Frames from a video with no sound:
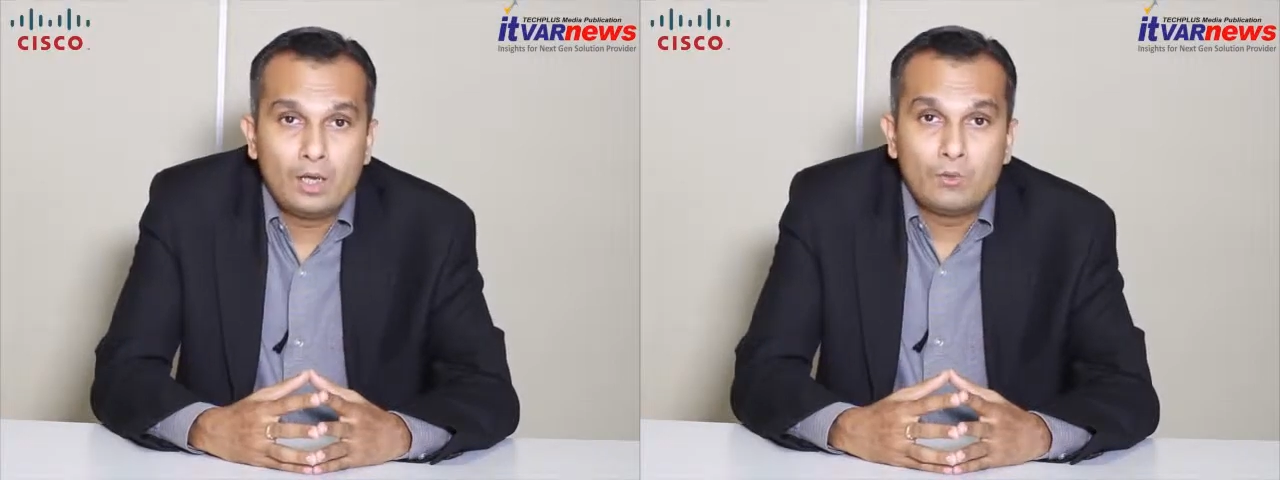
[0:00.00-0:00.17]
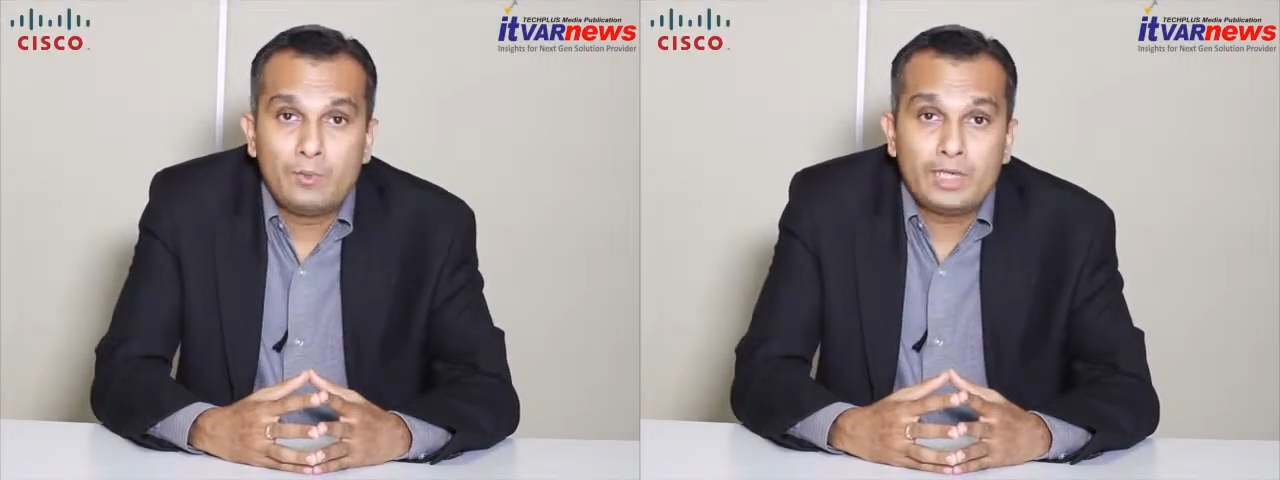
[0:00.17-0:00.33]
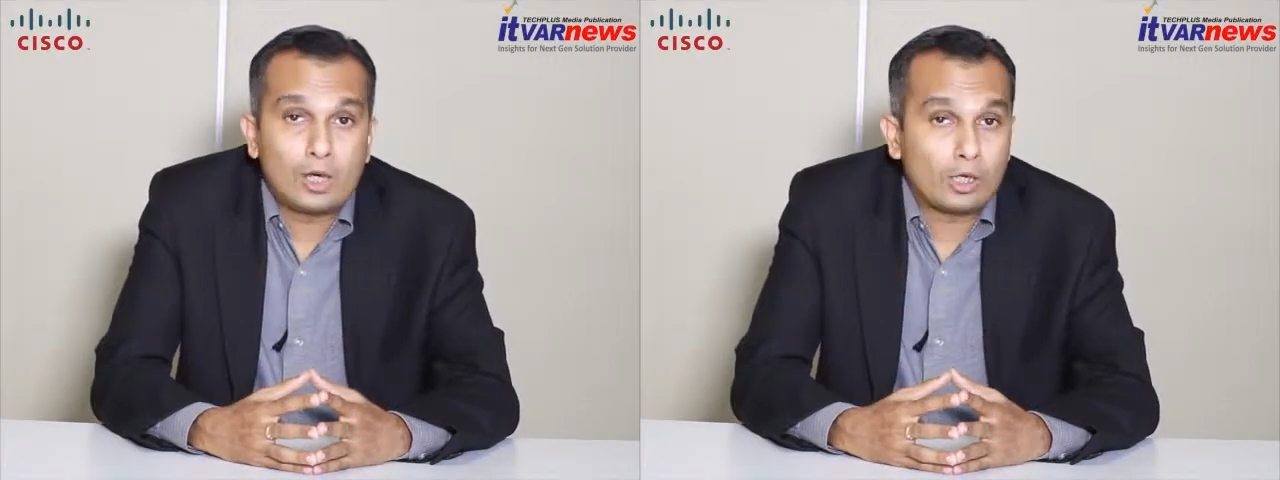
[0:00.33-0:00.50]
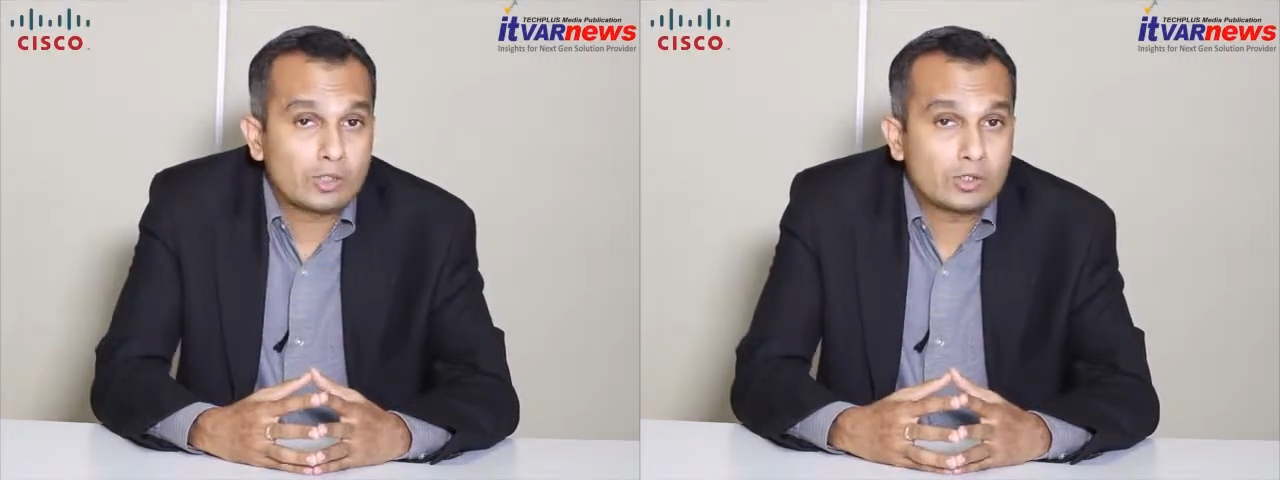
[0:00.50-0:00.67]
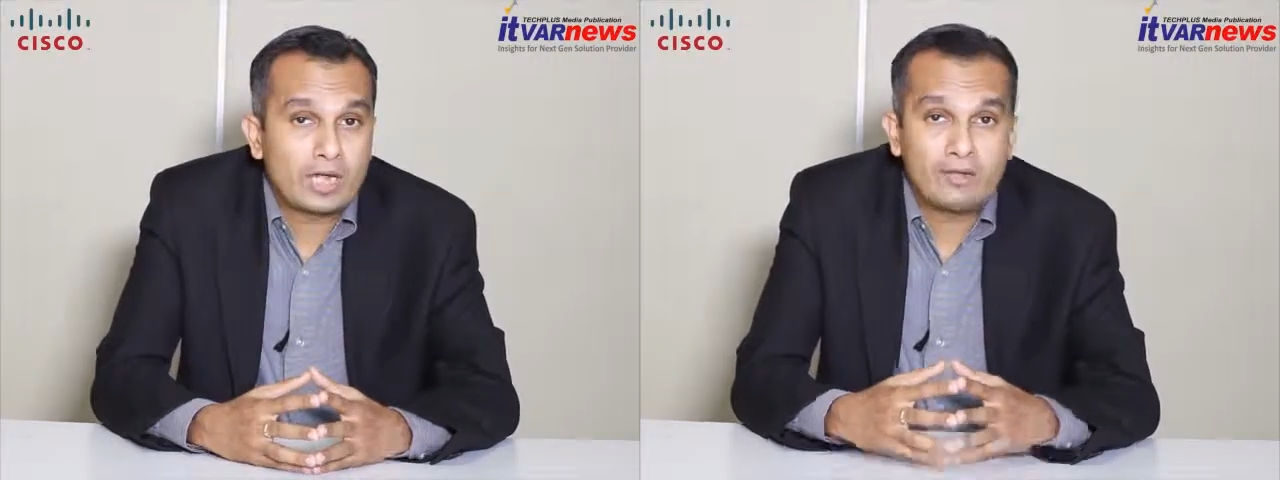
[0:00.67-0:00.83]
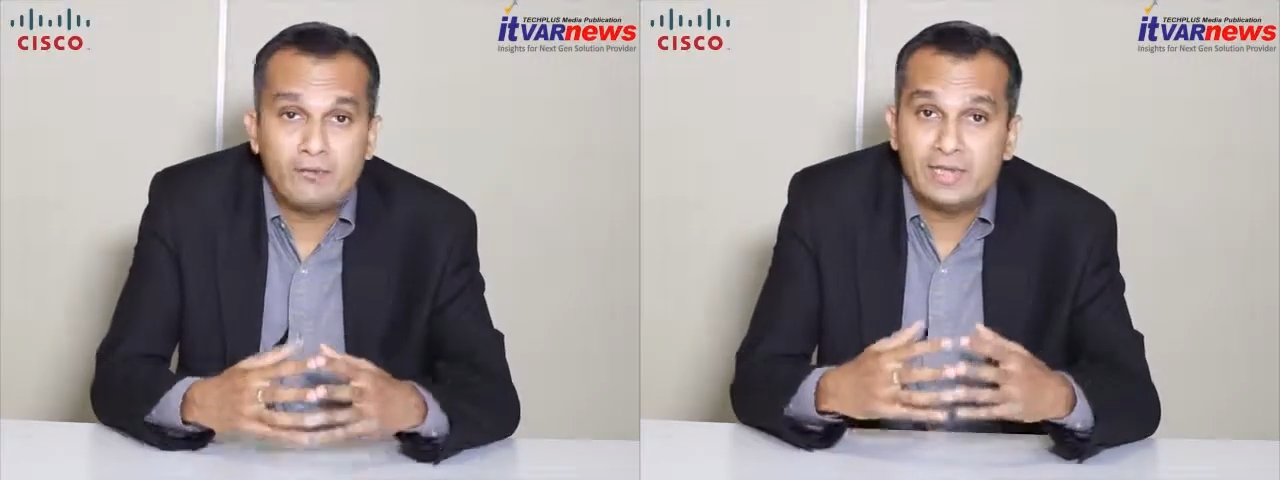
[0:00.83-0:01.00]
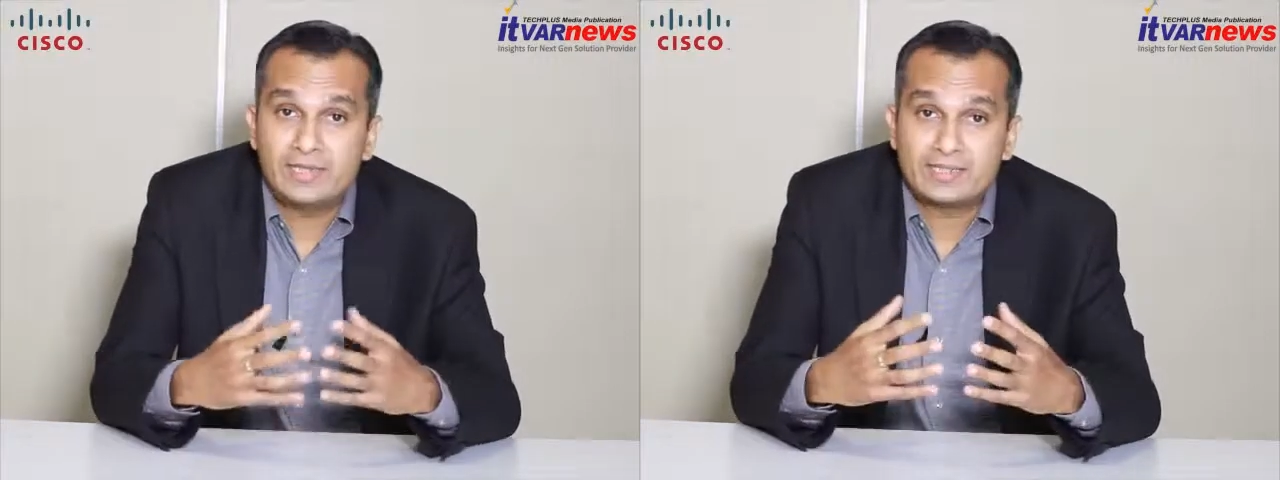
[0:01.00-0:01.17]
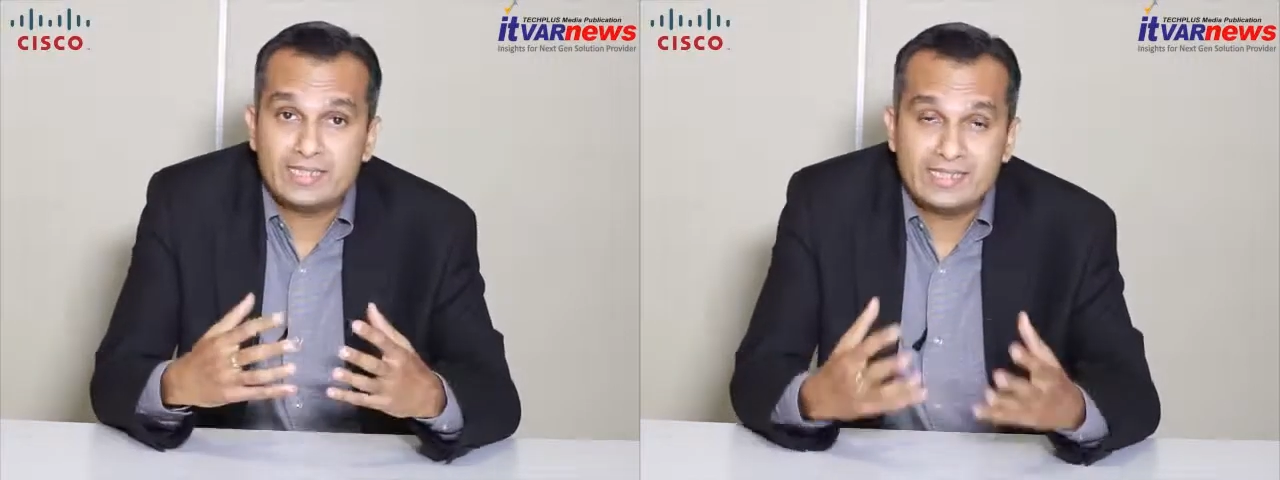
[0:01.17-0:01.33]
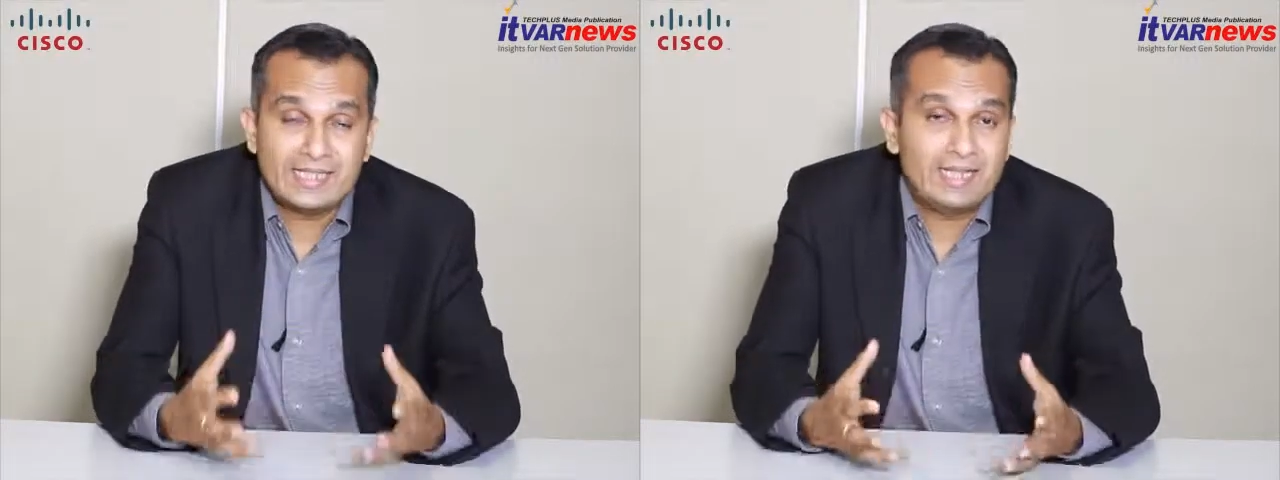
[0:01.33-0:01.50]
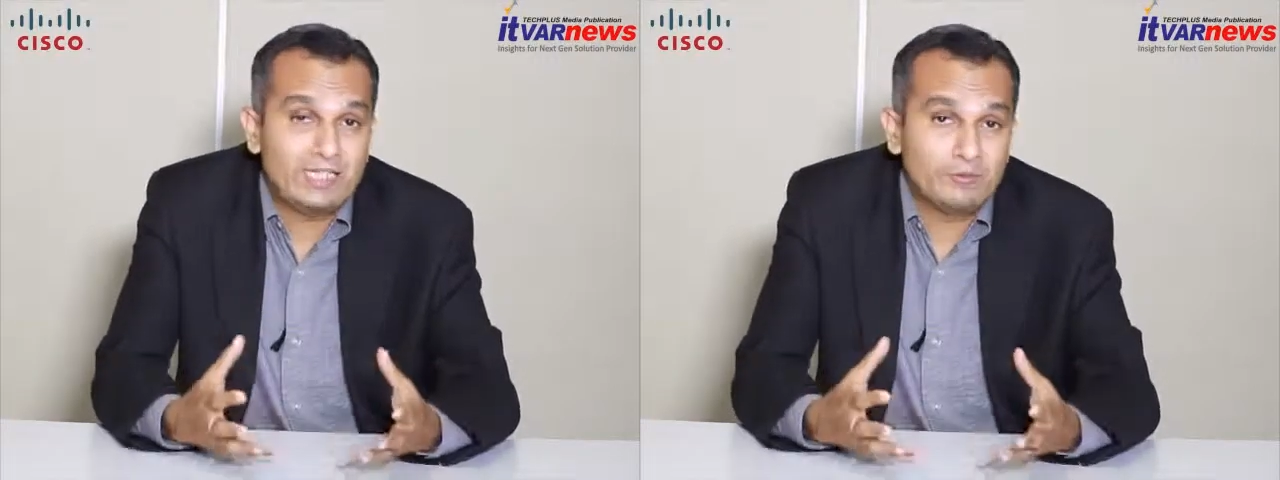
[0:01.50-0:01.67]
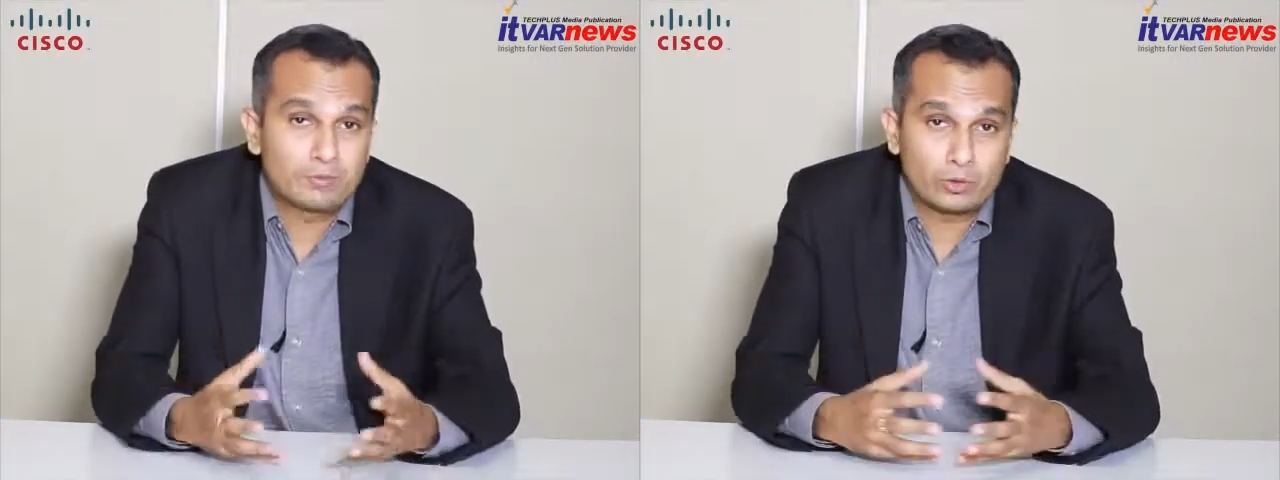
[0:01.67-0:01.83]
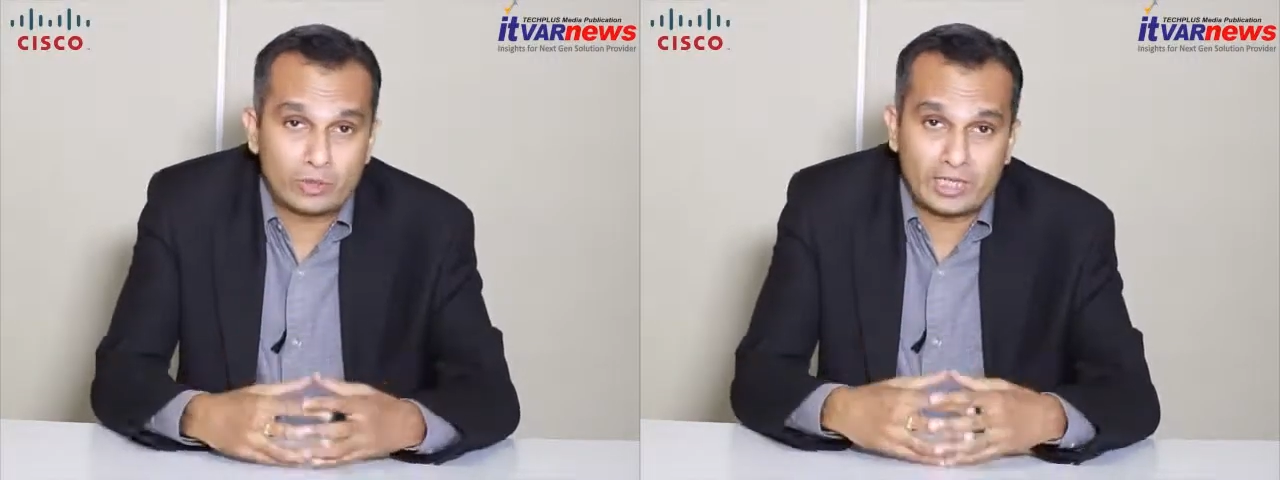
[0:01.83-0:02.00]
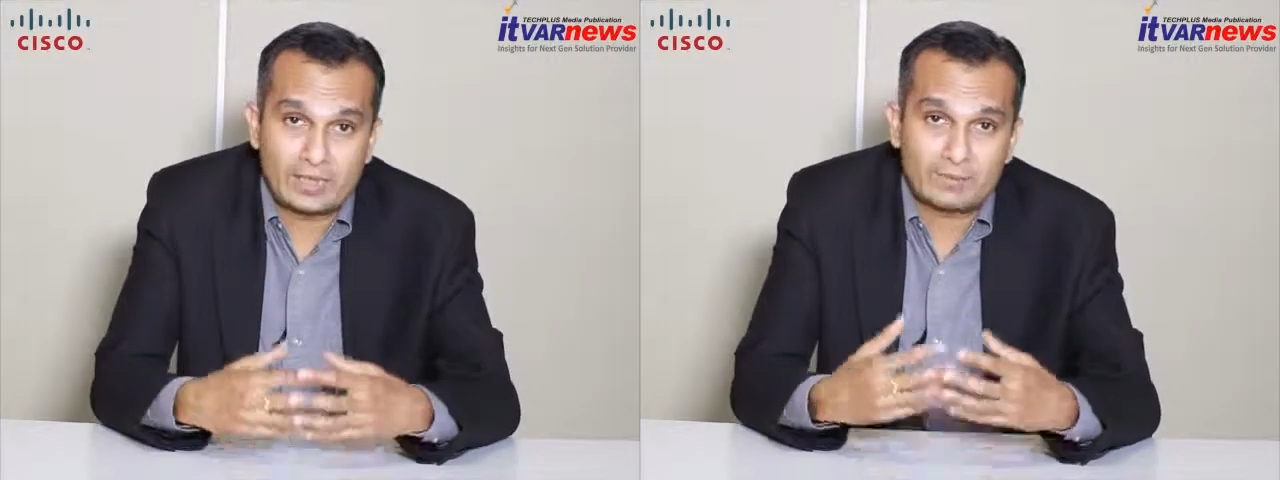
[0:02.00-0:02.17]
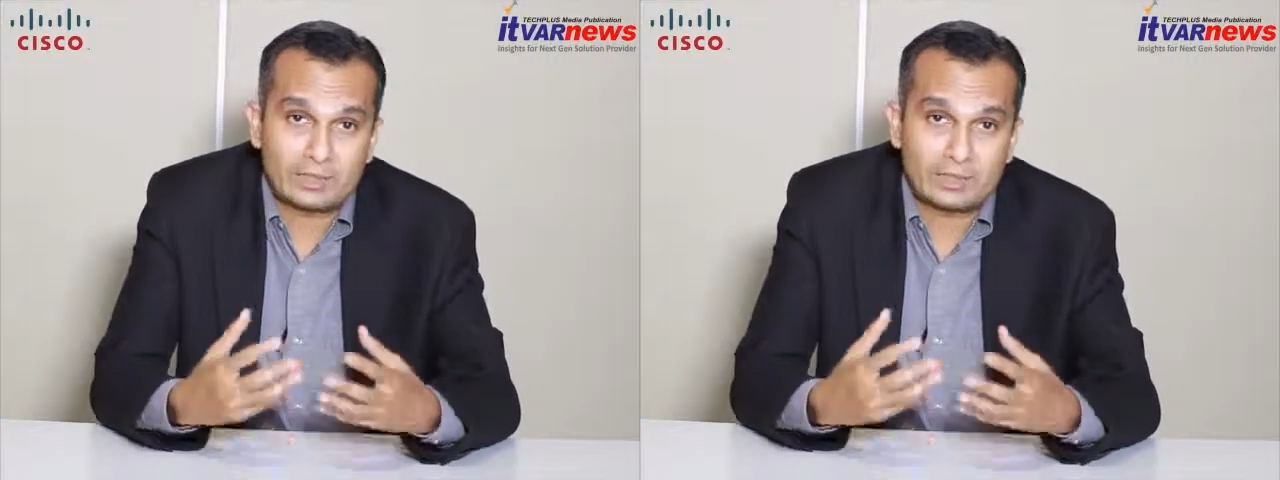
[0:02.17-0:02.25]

We also have various incentive programs